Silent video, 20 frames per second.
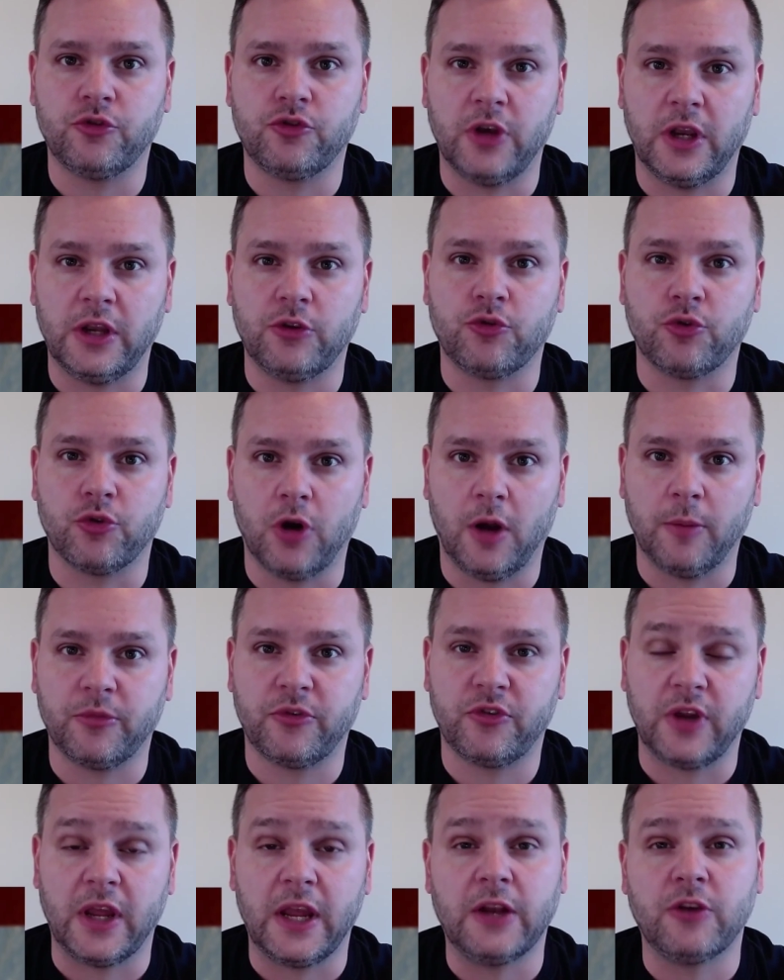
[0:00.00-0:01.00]
J. Trump
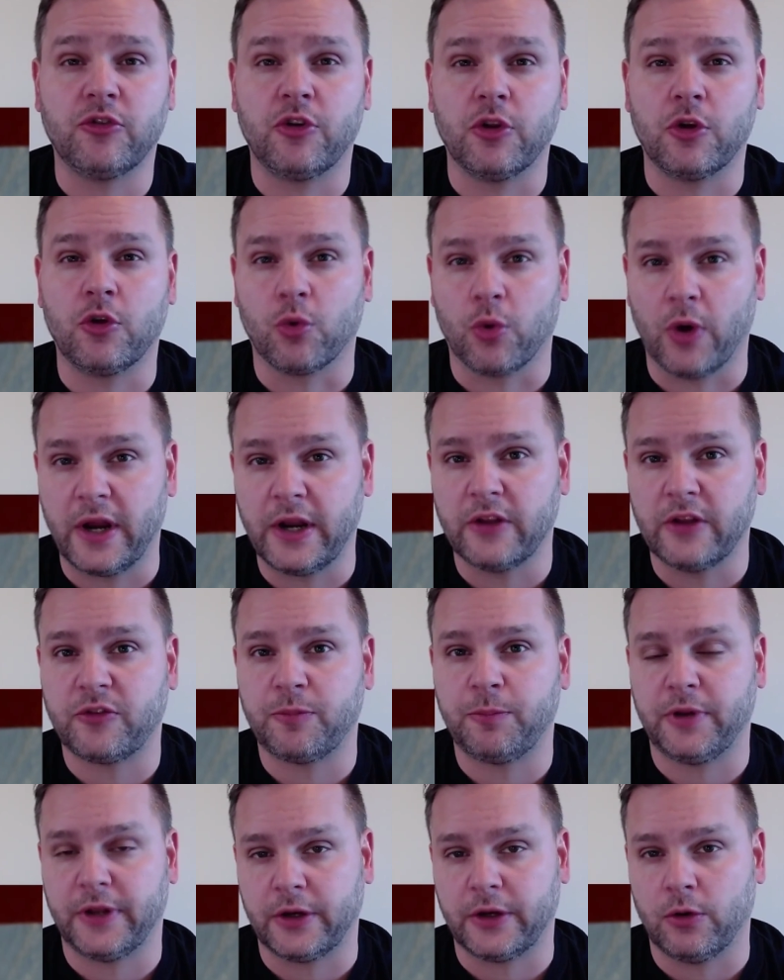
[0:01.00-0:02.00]
staged the
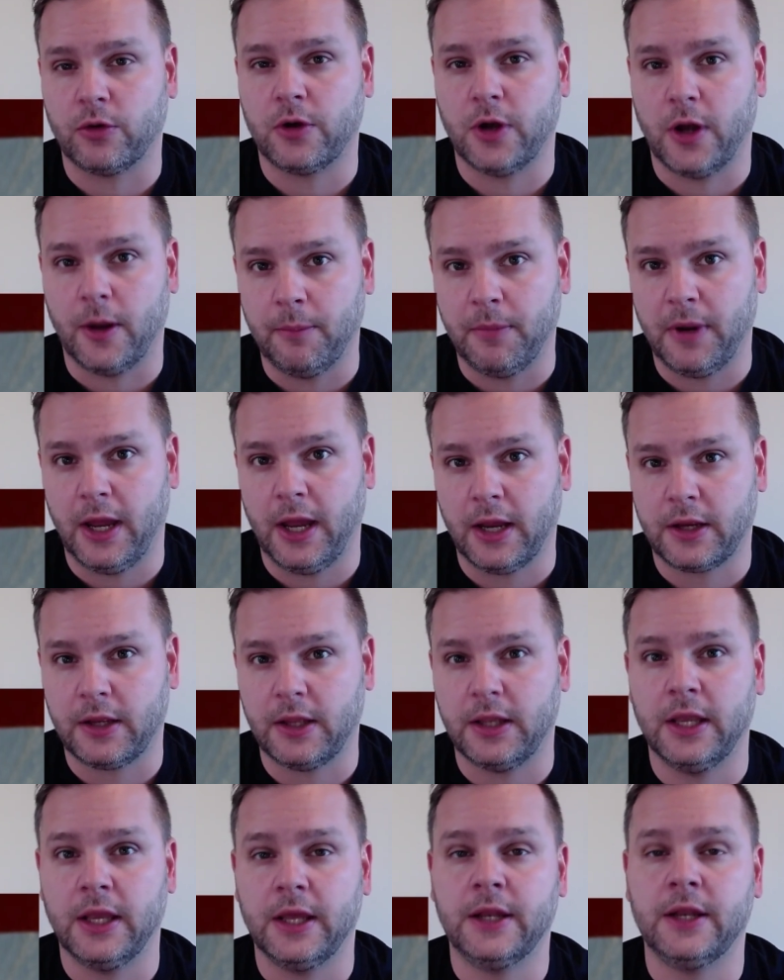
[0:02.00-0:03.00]
greatest political
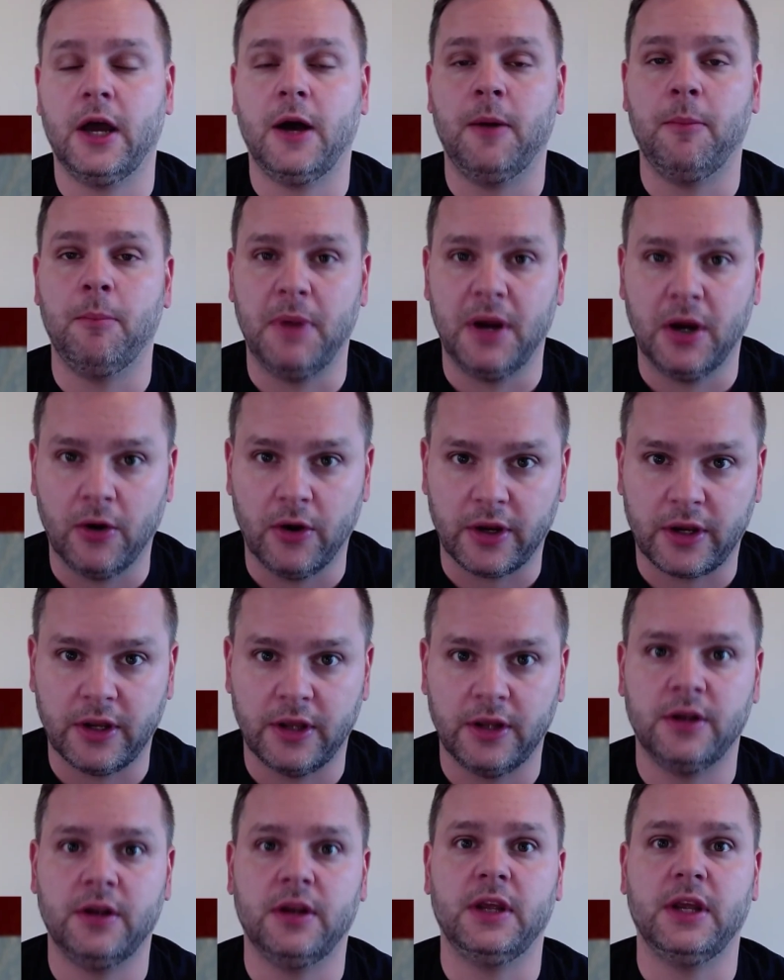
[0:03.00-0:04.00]
comeback in
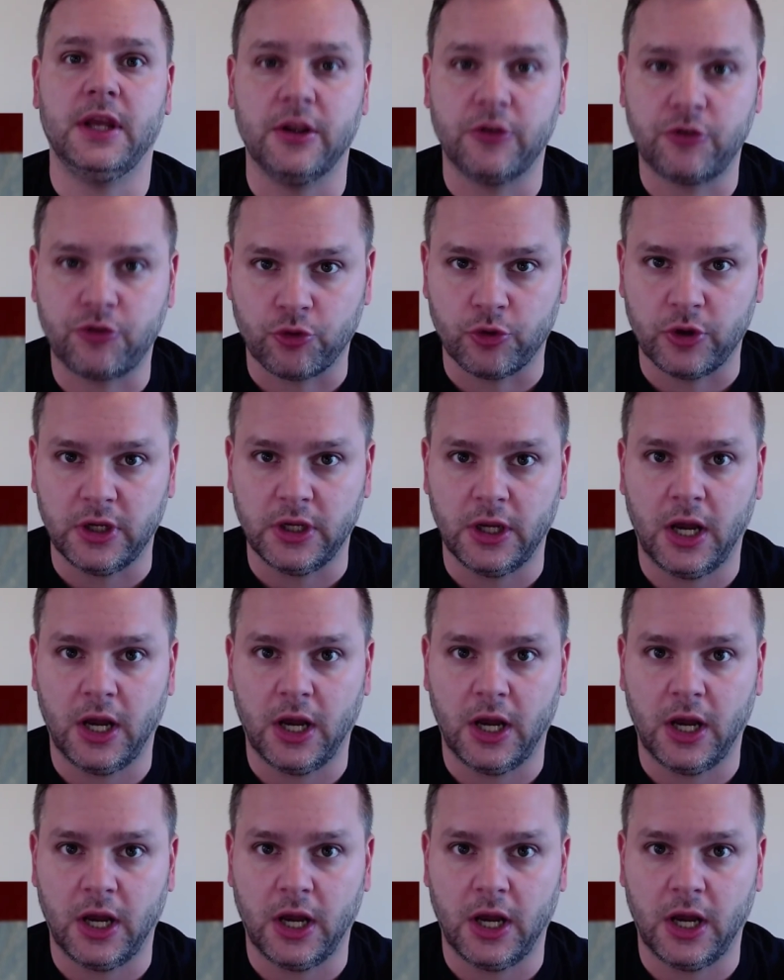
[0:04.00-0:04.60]
American history.